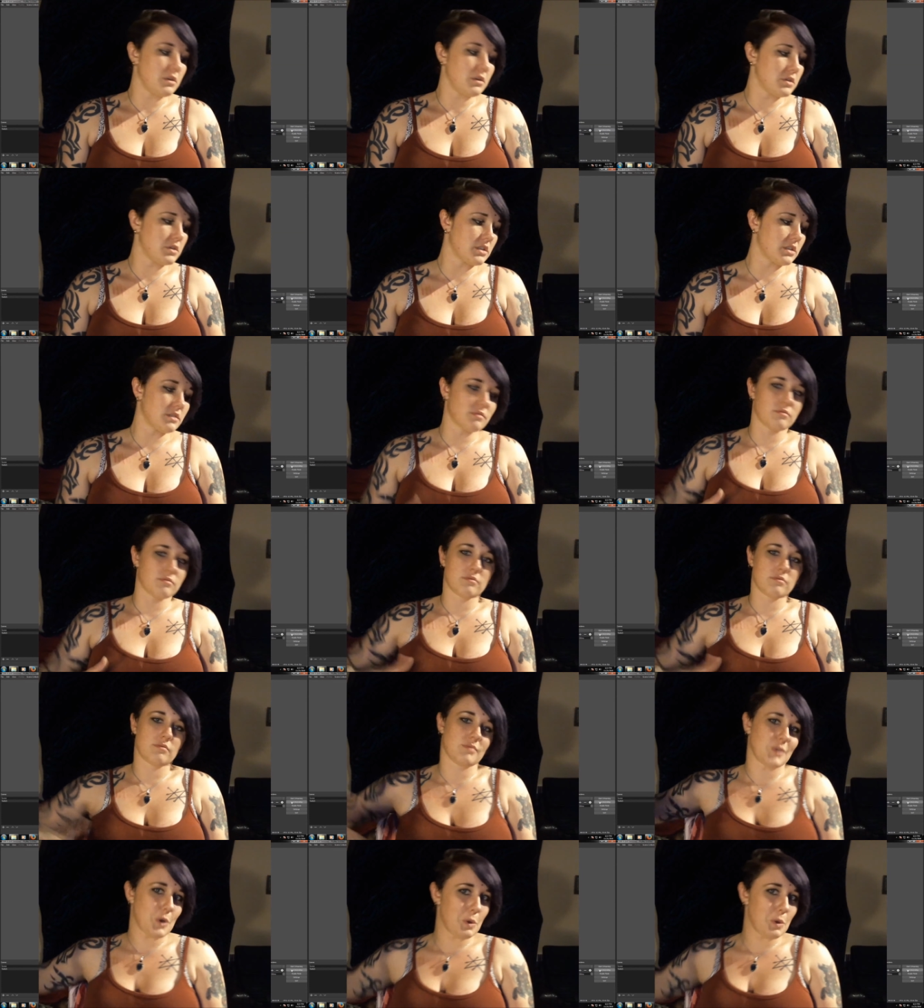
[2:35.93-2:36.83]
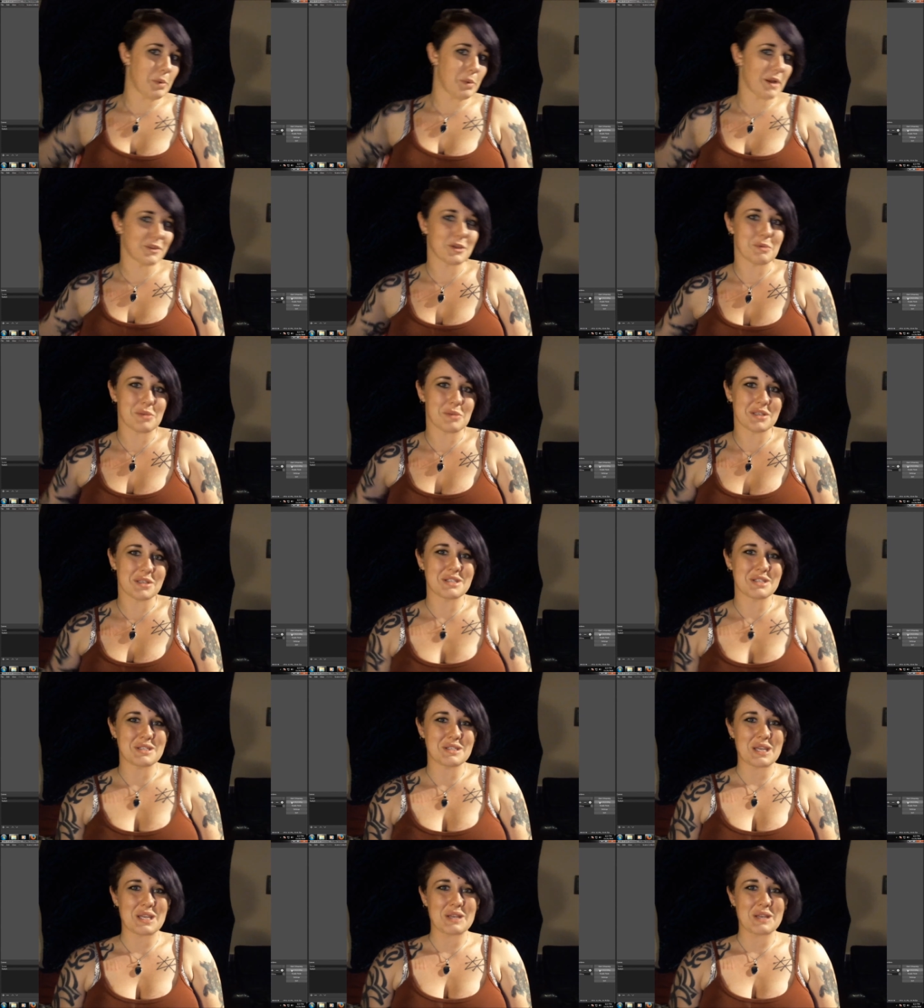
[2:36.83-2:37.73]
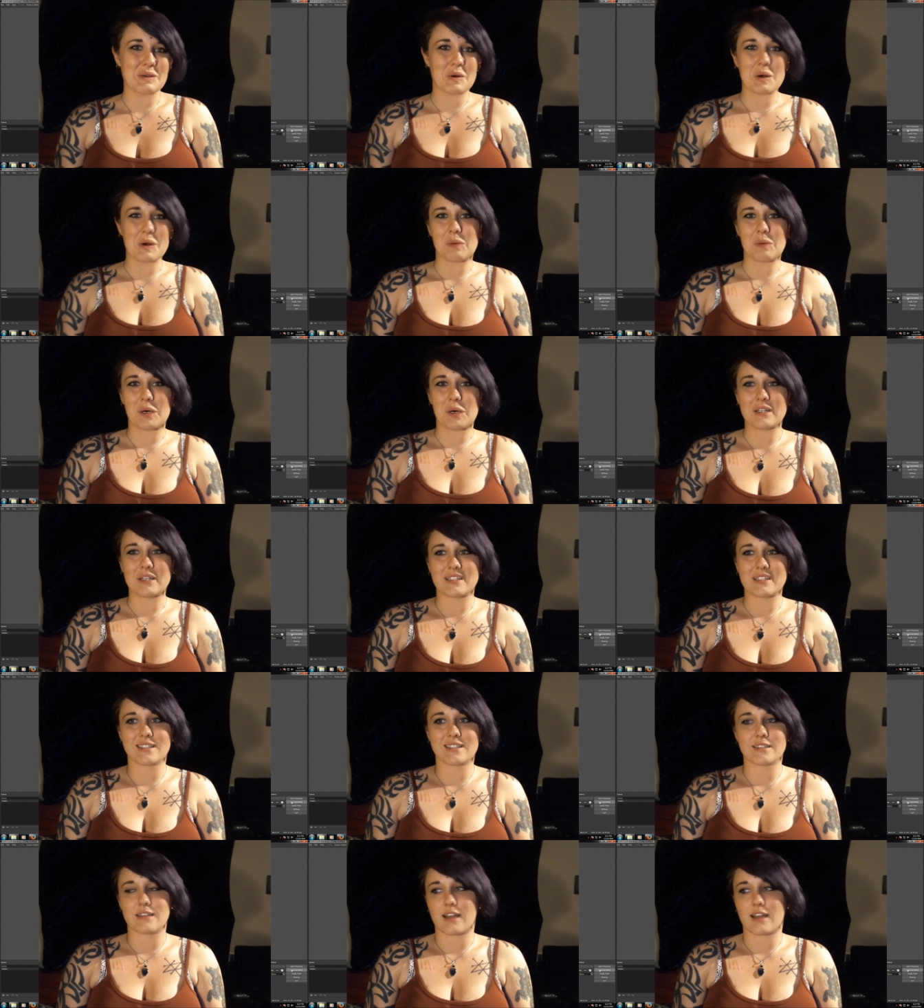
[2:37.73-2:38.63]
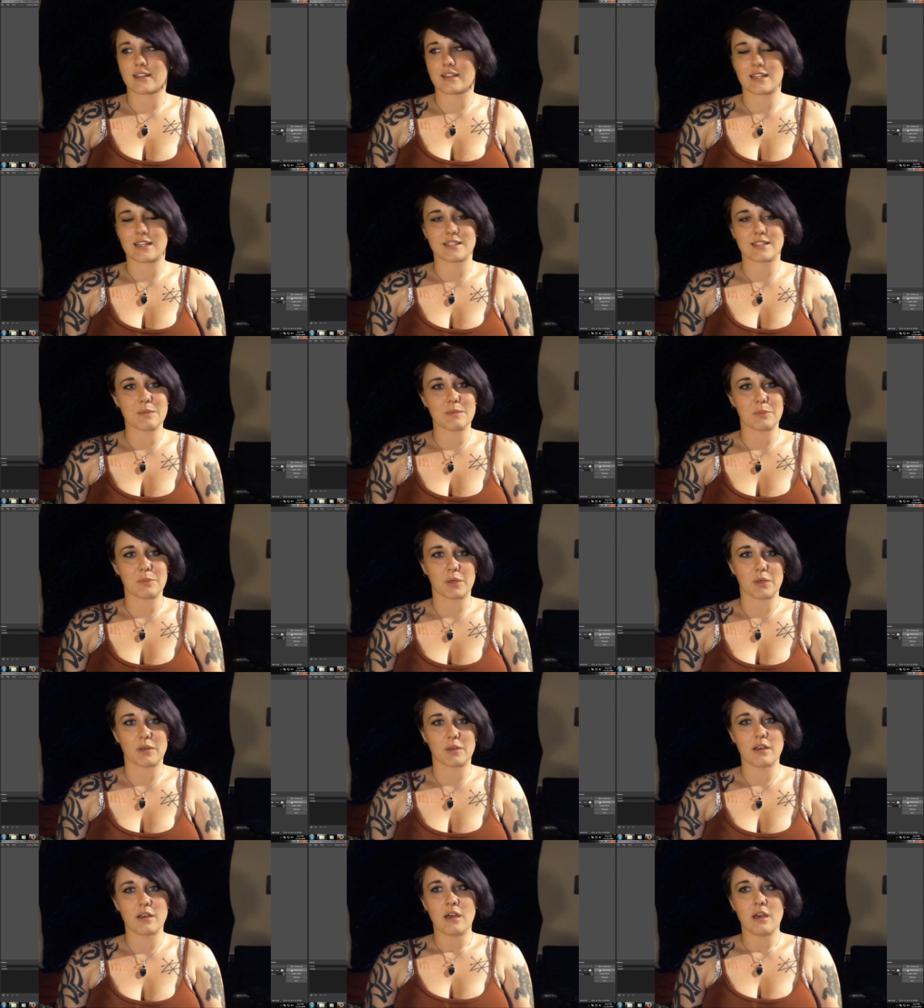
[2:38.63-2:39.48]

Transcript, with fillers: just go about their business like normal. It's not that simple.